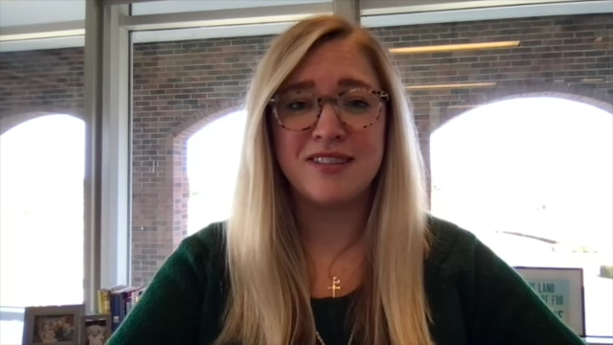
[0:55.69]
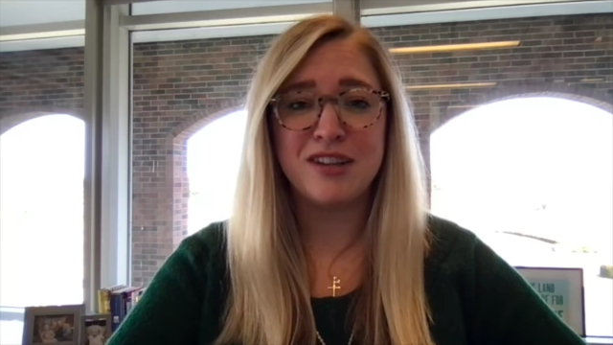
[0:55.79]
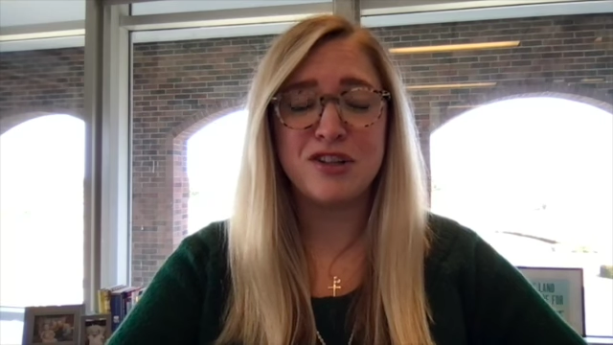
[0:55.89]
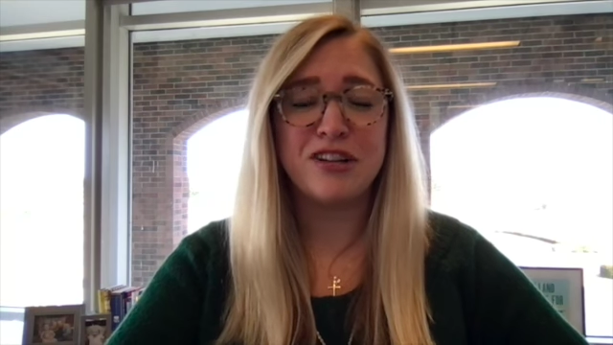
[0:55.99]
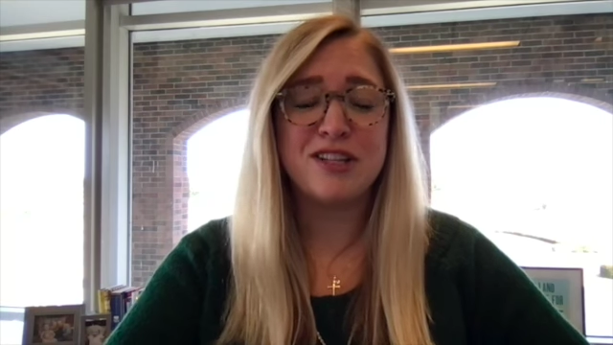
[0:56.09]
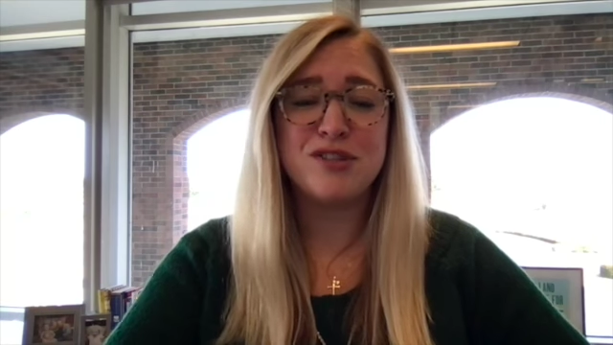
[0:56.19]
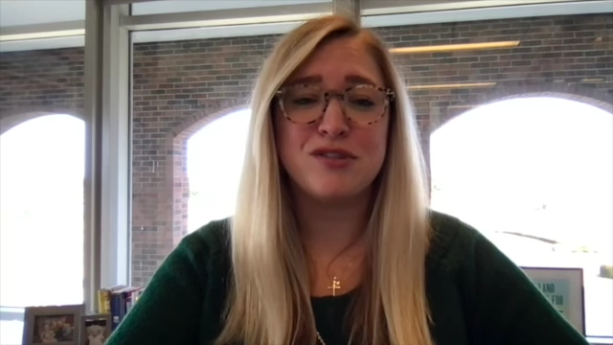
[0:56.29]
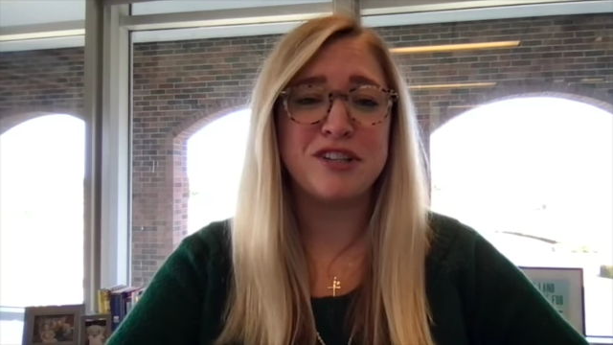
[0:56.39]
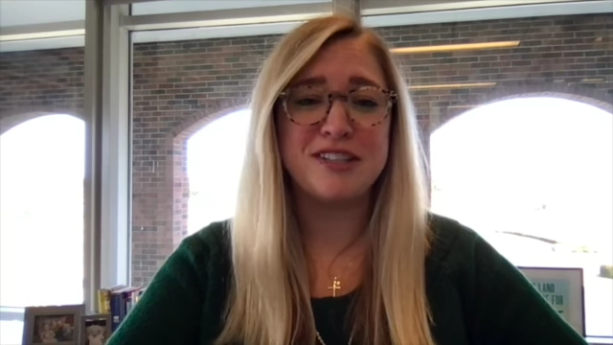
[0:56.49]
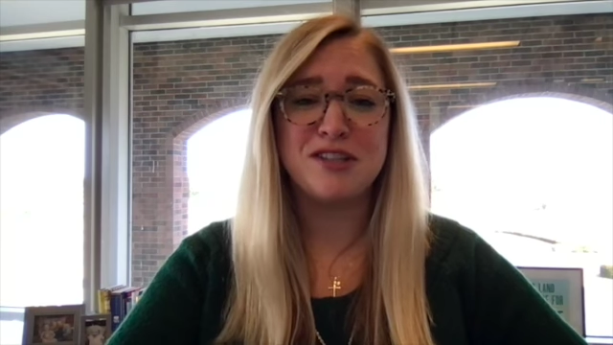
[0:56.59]
it's our
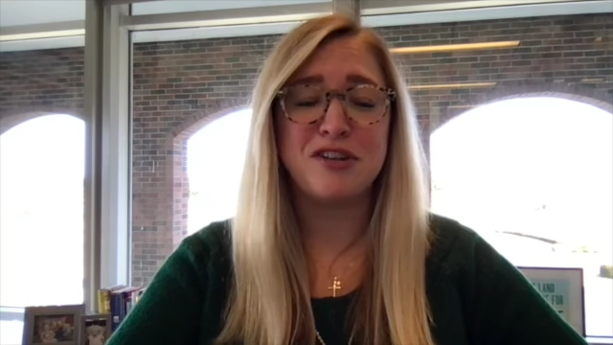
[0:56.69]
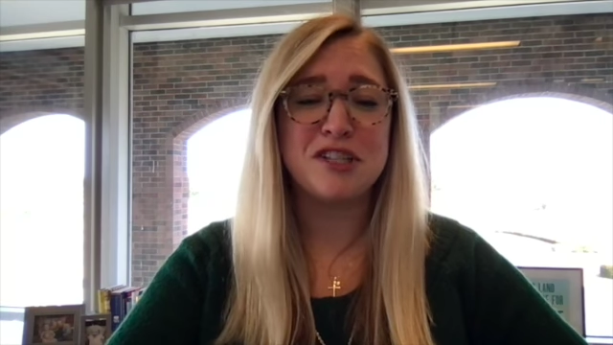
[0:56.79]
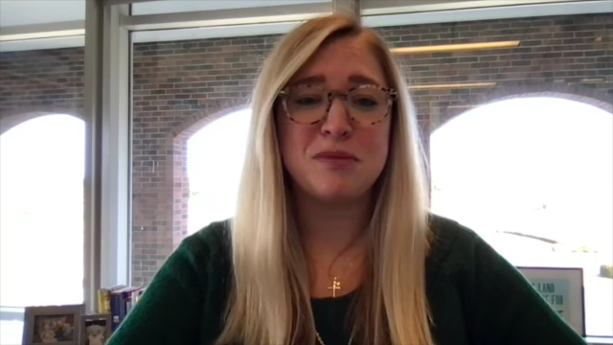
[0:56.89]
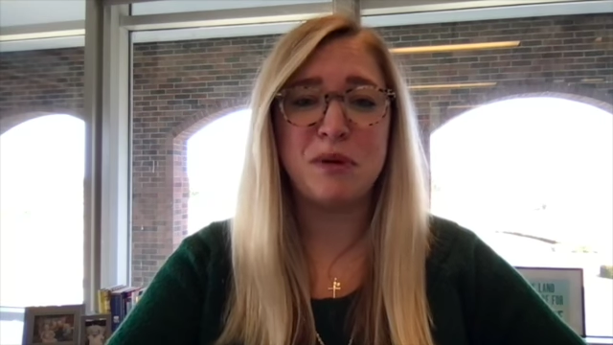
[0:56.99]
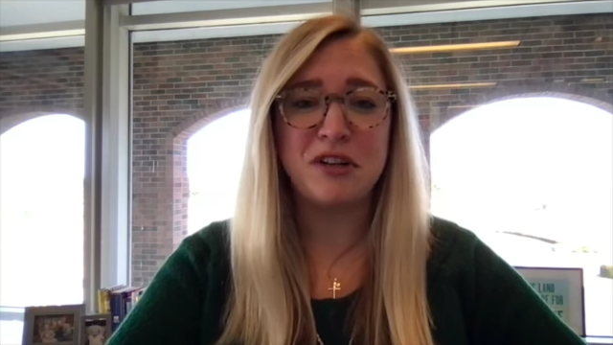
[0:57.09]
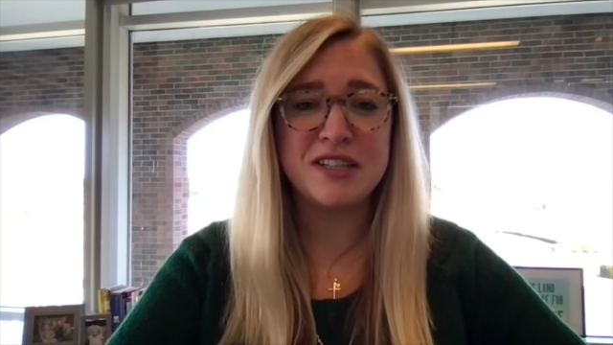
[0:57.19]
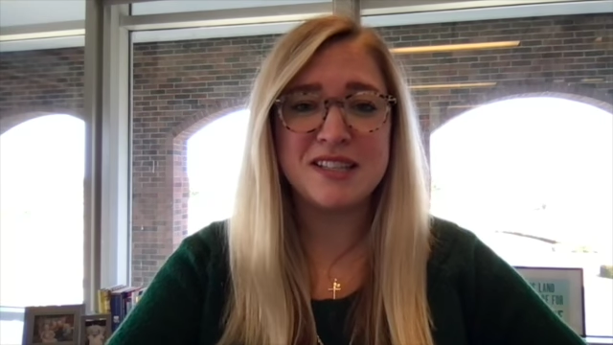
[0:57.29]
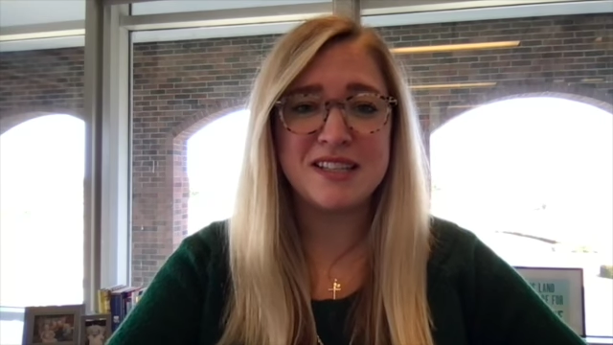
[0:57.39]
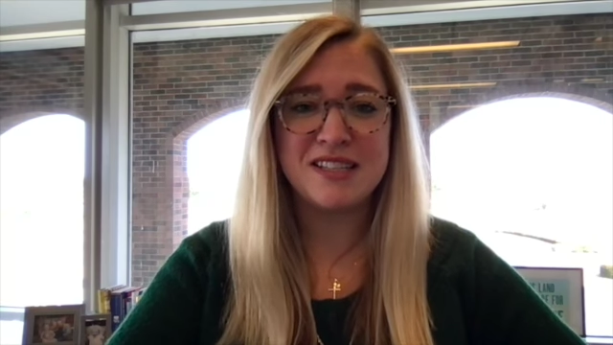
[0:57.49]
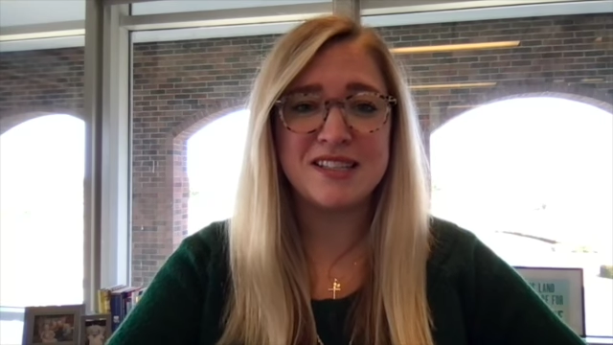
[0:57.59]
histories, it's our
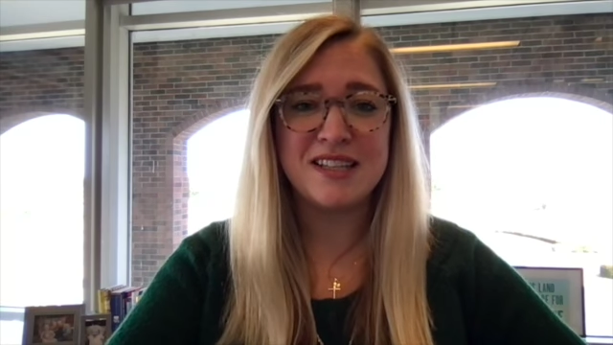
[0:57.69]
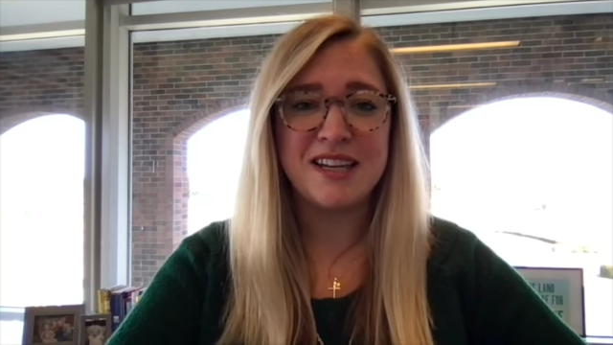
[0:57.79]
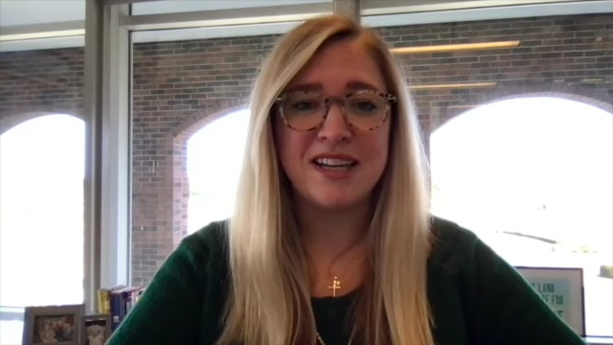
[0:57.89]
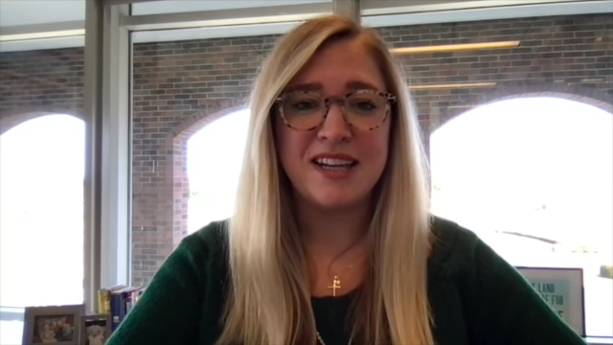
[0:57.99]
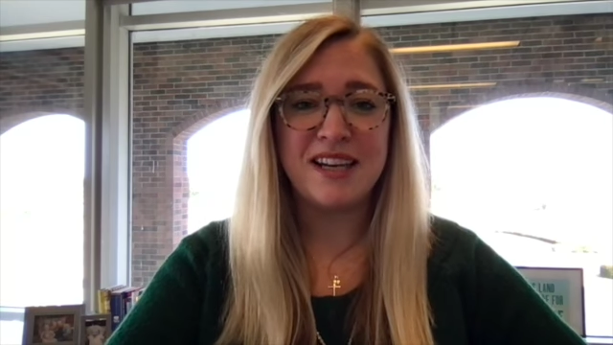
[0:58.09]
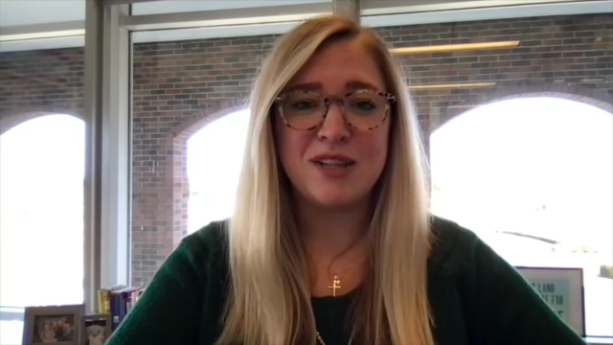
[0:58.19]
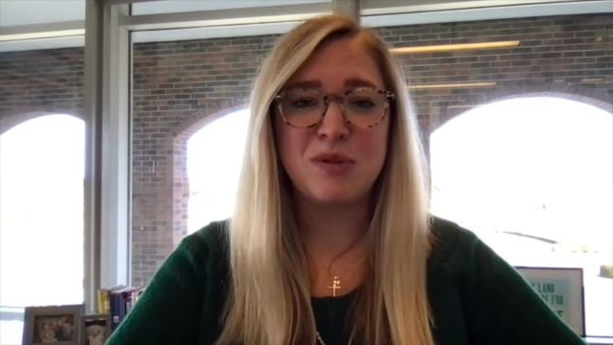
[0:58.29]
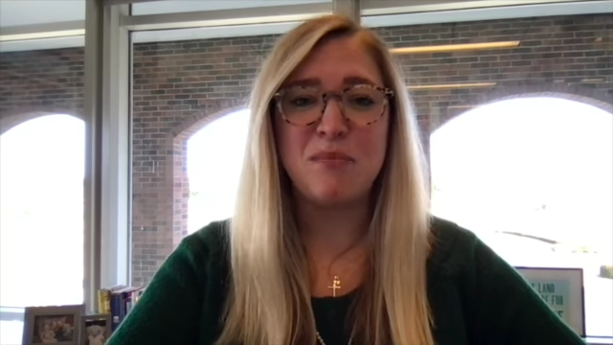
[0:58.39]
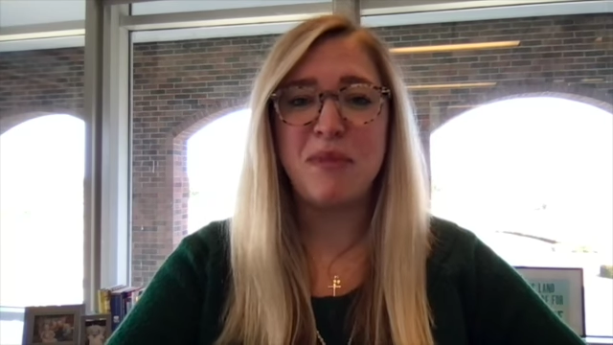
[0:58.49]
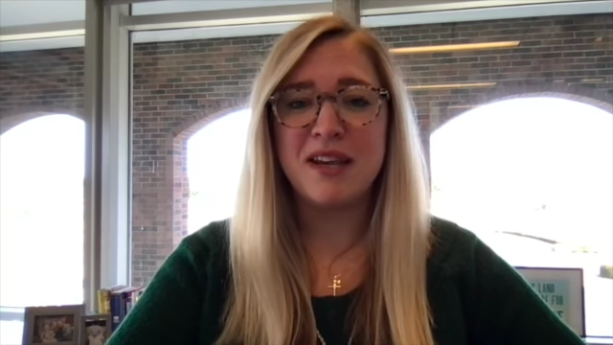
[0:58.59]
experiences, it's
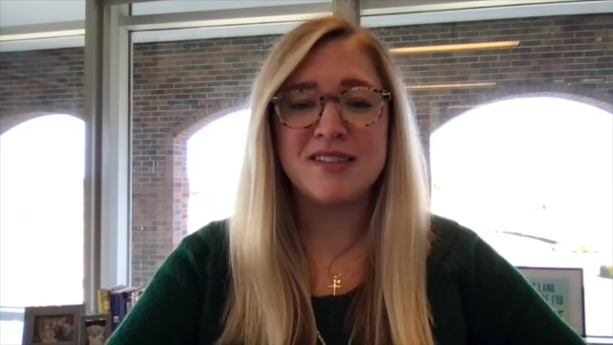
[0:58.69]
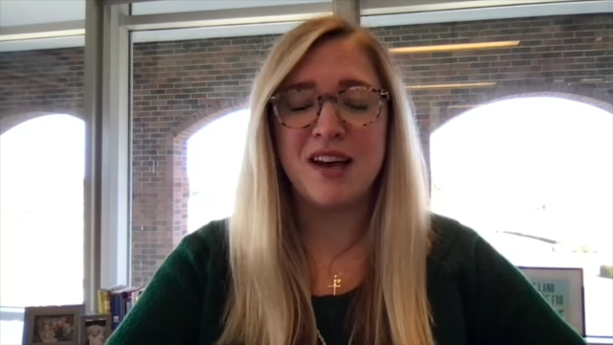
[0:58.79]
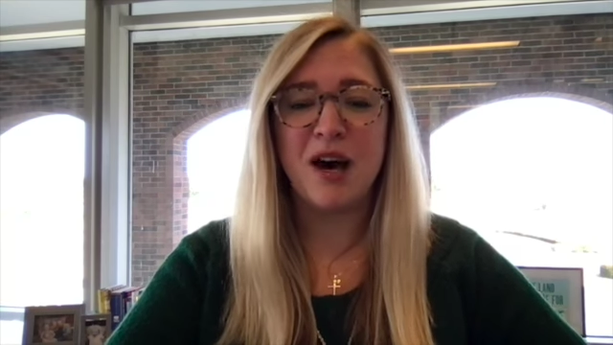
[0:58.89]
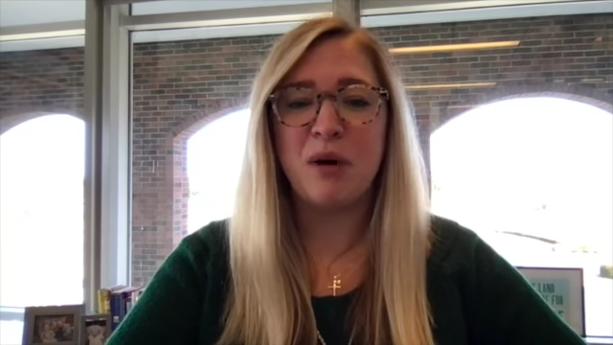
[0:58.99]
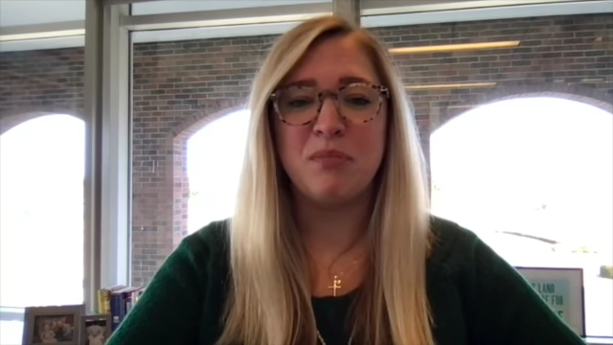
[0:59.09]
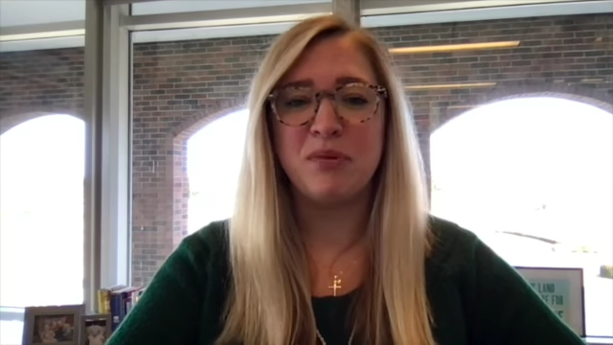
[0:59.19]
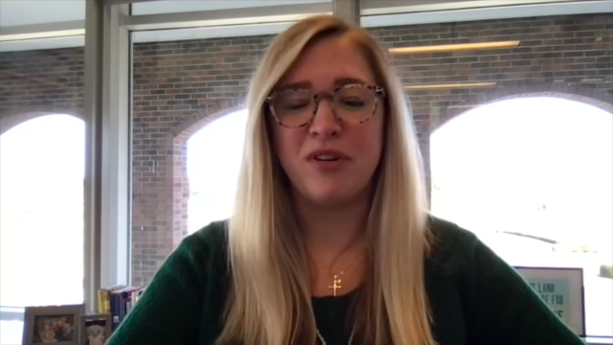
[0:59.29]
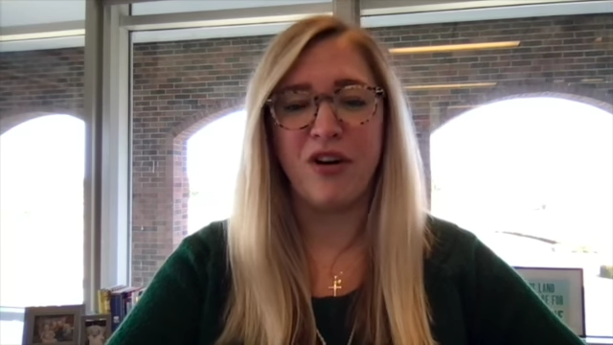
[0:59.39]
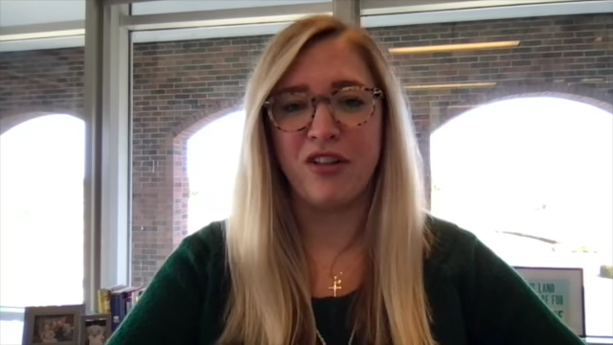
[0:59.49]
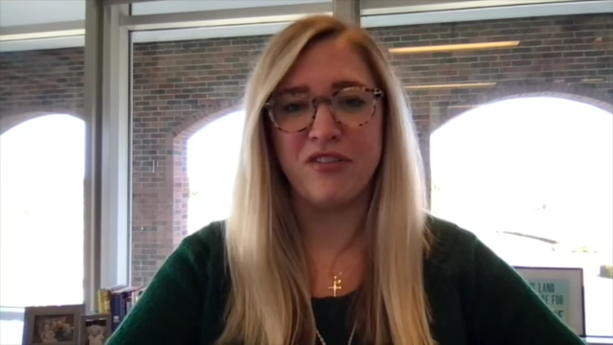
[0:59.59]
what makes up
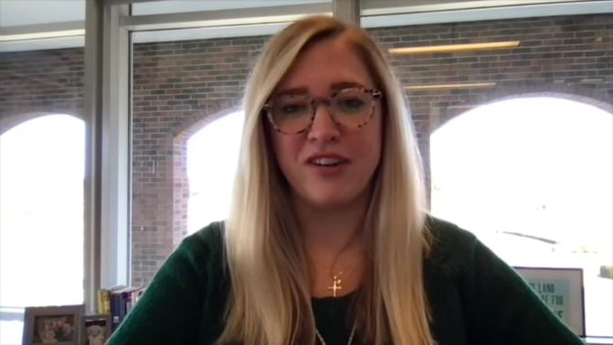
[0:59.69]
all of